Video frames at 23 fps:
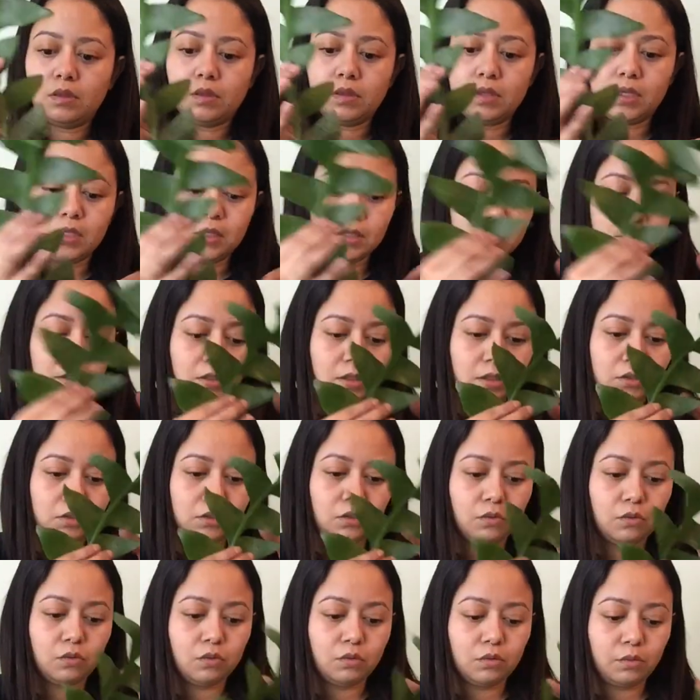This is such a
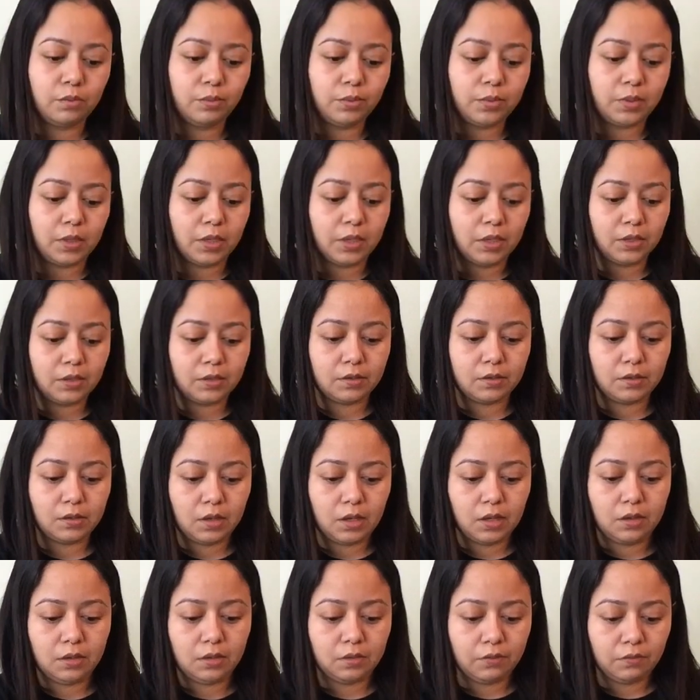cool plant.
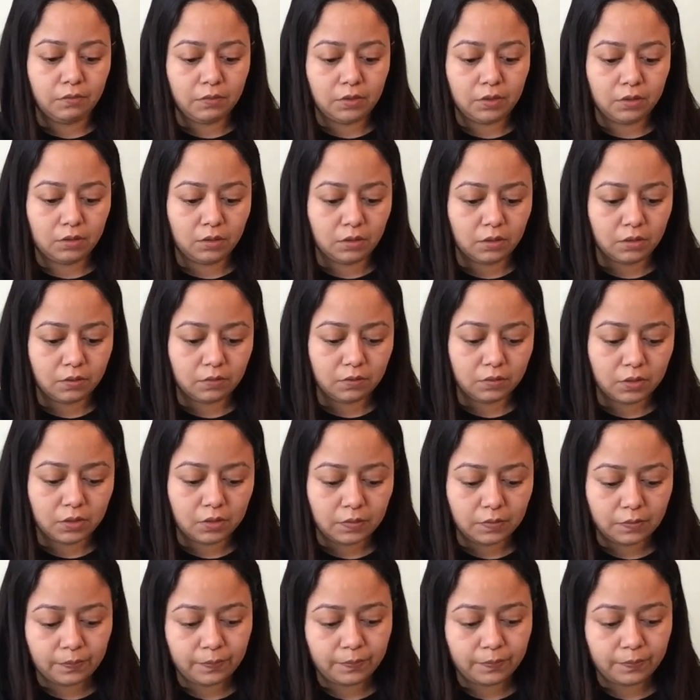I love the look of it.